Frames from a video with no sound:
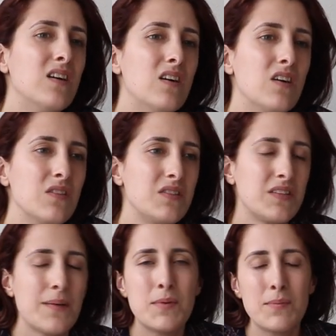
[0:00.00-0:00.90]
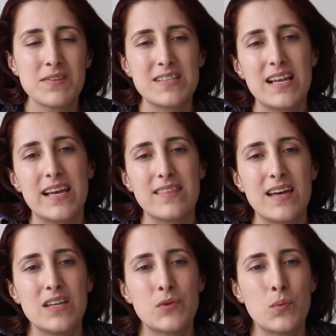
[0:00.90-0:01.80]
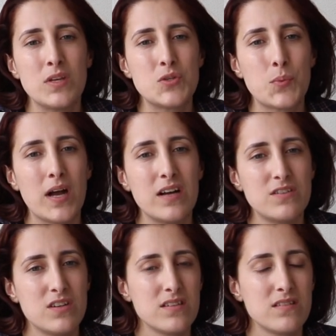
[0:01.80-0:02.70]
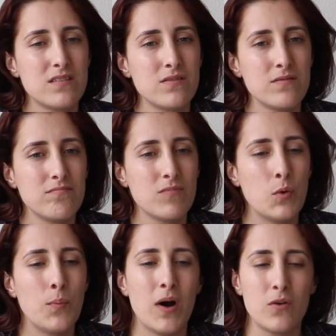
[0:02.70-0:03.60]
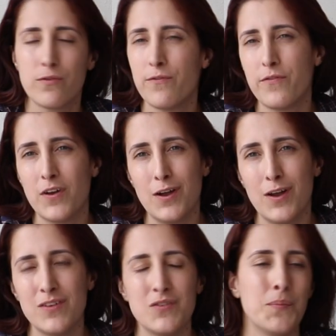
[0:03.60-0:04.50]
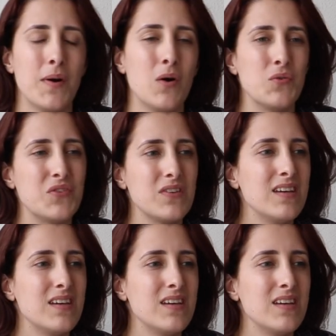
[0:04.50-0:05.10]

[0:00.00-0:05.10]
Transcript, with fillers: or some moments like that which were just about fun, about